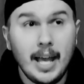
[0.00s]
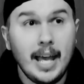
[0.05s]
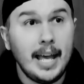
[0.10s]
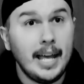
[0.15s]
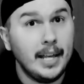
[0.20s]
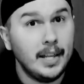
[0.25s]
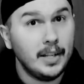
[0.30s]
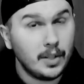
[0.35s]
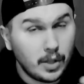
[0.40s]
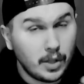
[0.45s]

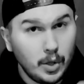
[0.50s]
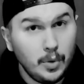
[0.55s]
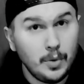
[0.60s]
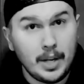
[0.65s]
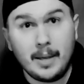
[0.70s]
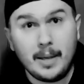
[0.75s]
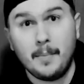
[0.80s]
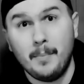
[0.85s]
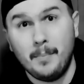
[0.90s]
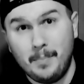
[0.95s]

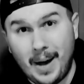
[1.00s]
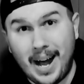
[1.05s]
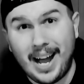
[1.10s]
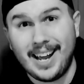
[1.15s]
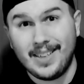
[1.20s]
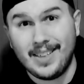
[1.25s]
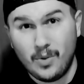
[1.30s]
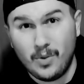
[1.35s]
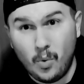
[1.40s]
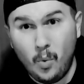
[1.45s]
Including,
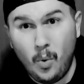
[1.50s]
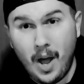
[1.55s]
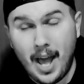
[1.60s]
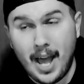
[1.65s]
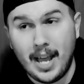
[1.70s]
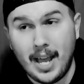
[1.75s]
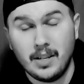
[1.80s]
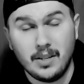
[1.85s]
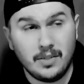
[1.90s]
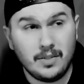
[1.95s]
by the
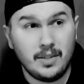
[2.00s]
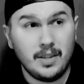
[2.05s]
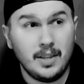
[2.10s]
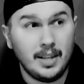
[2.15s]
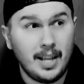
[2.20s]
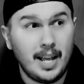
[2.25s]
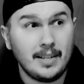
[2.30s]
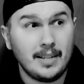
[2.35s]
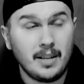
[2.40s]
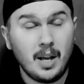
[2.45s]
way, just in the
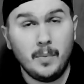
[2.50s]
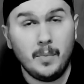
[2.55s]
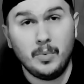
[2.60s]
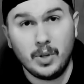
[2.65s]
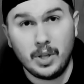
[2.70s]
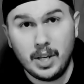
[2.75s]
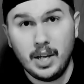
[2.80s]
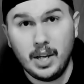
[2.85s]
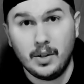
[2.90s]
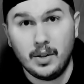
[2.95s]
last couple
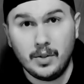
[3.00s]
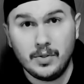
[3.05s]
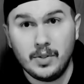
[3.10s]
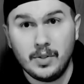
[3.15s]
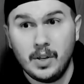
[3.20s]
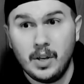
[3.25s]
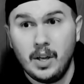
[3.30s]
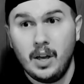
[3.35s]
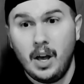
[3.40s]
of years,